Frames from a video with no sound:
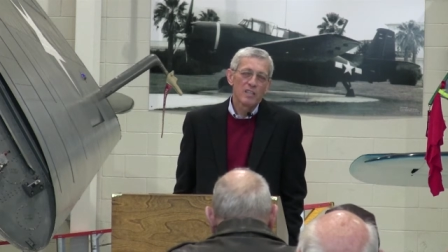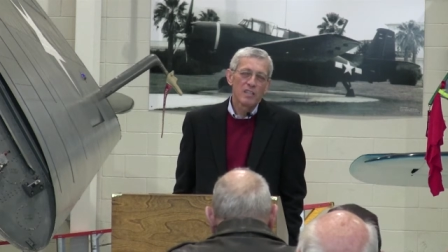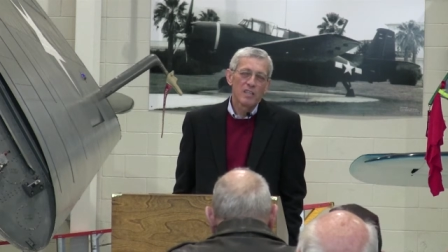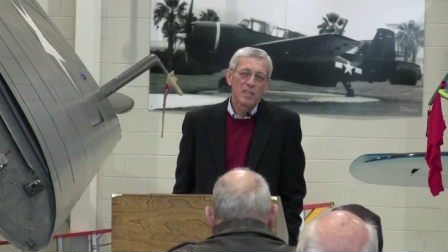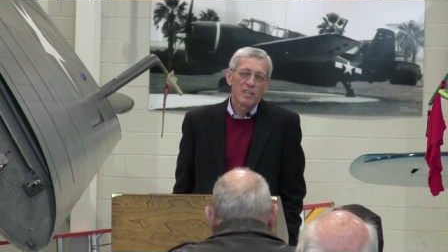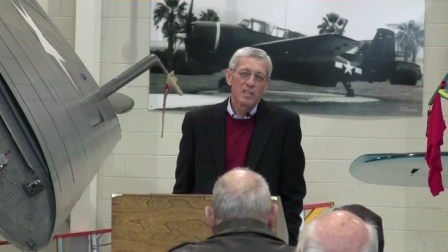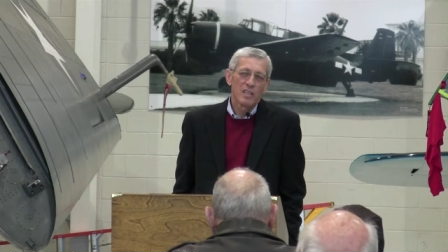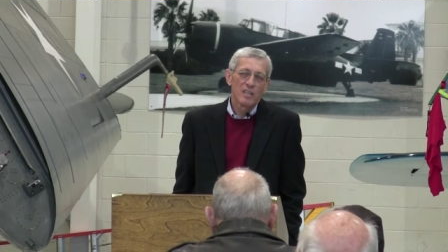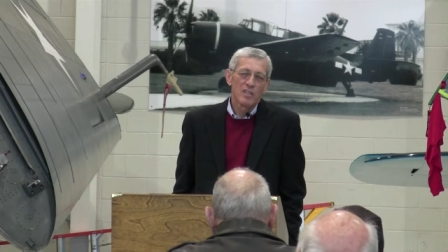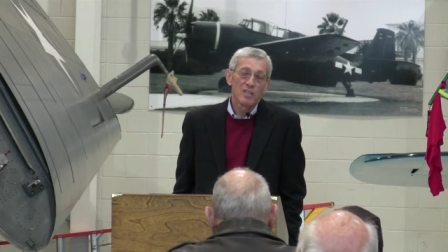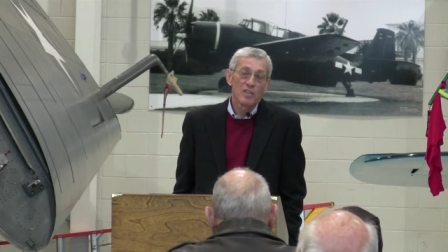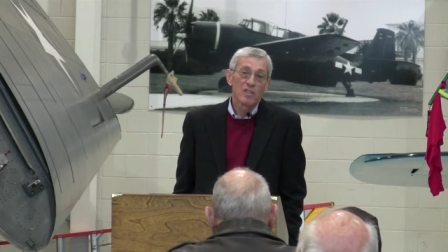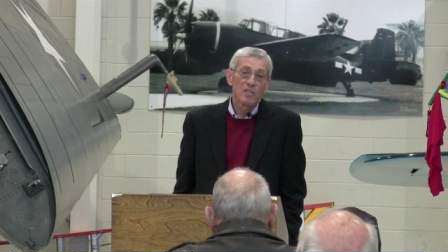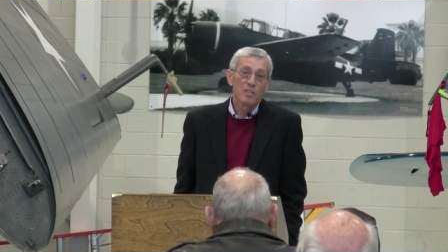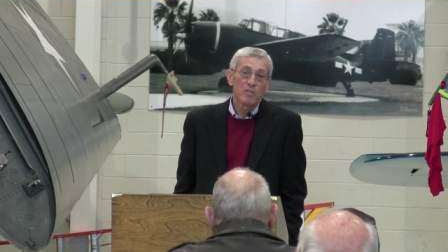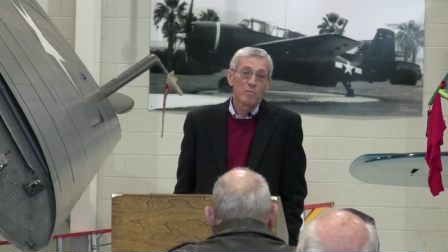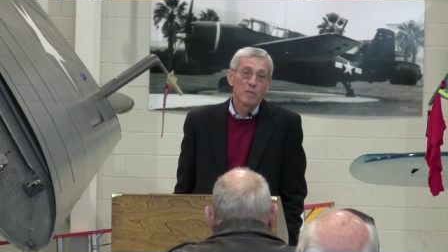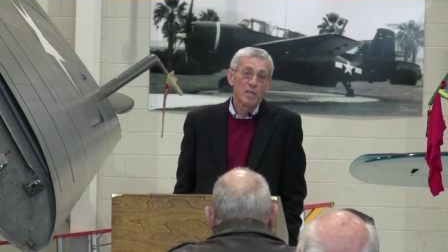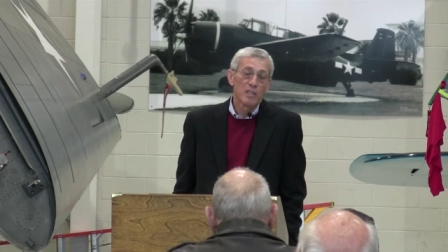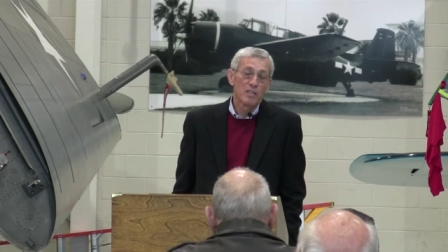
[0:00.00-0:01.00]
He said he
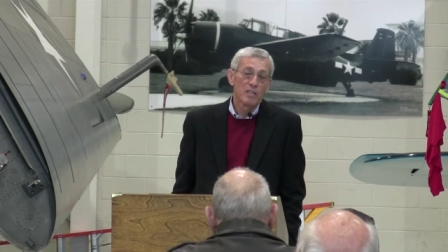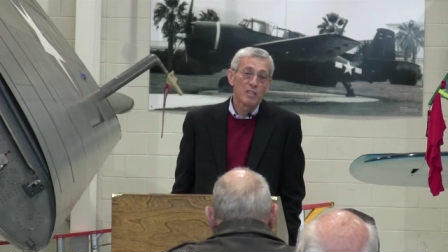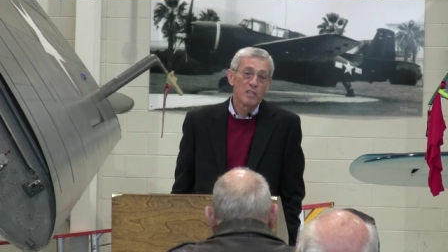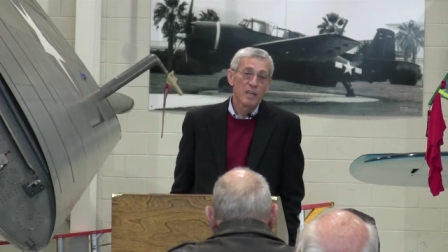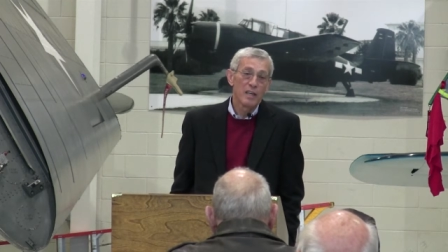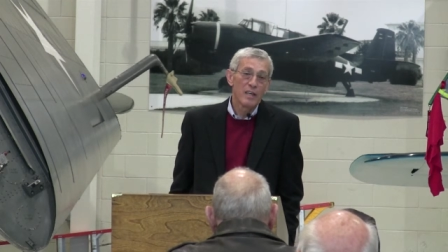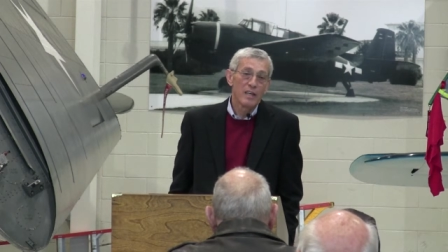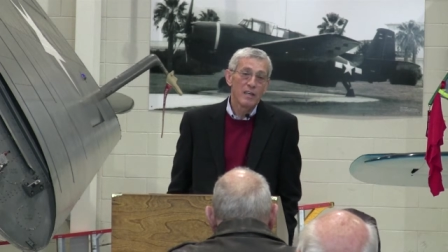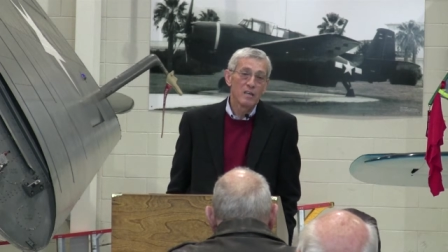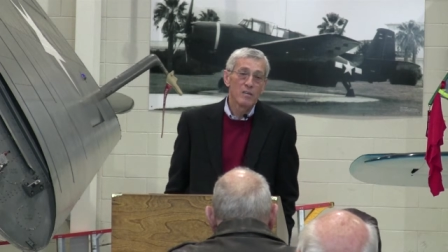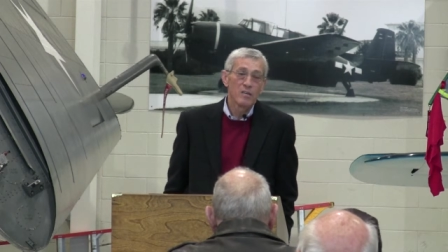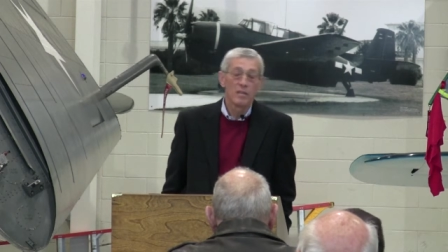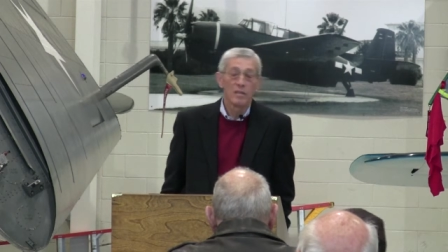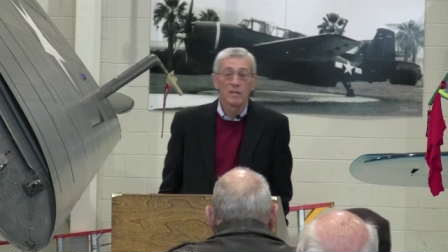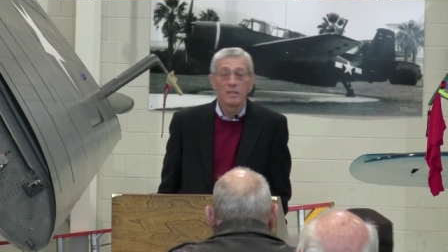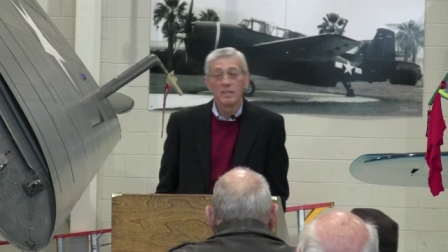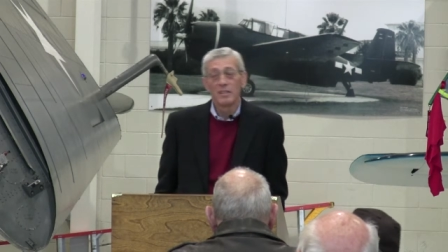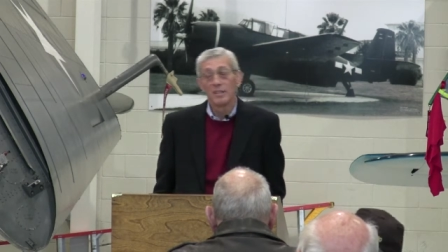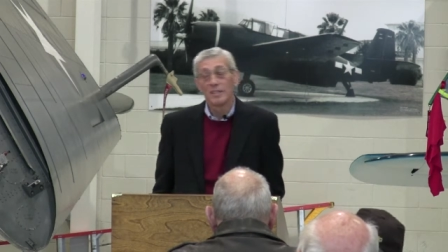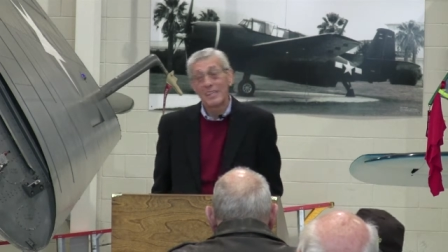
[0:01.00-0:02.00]
took some hits in the,
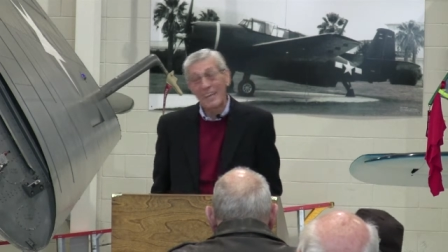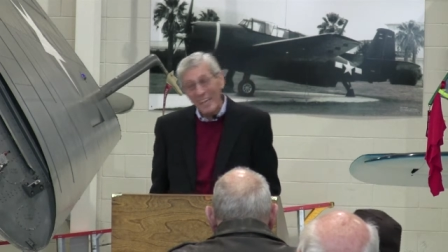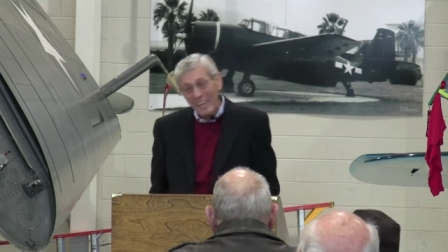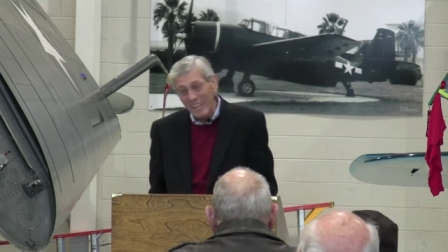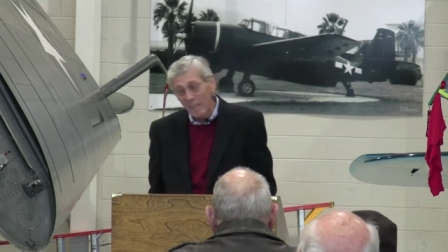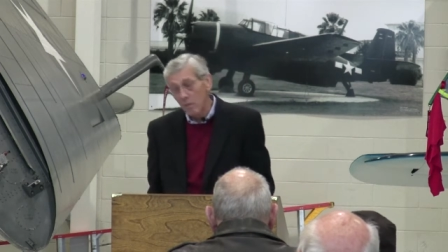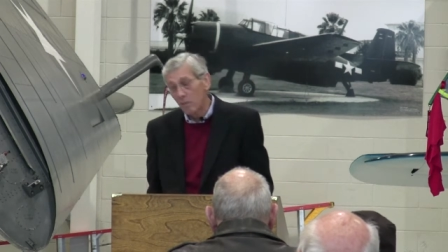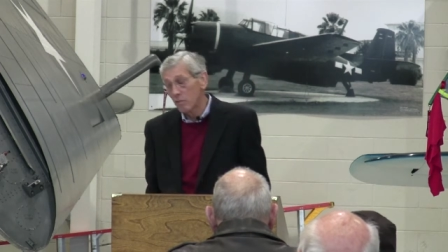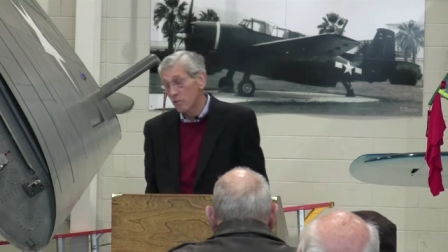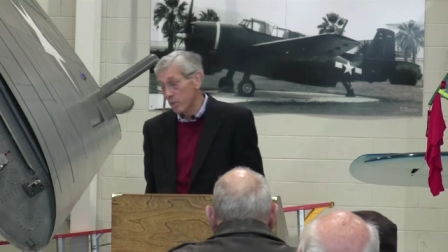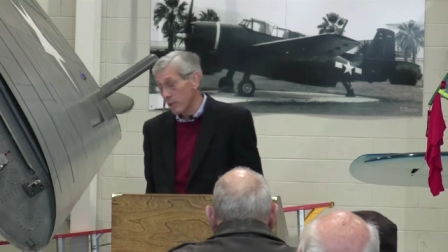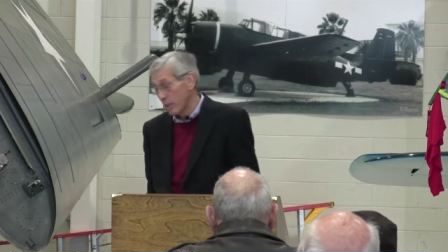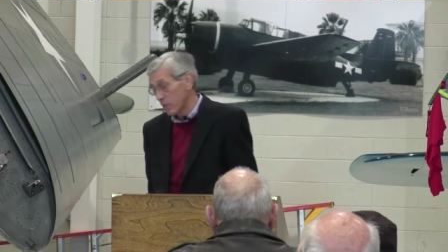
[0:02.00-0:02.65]
hail, in the tail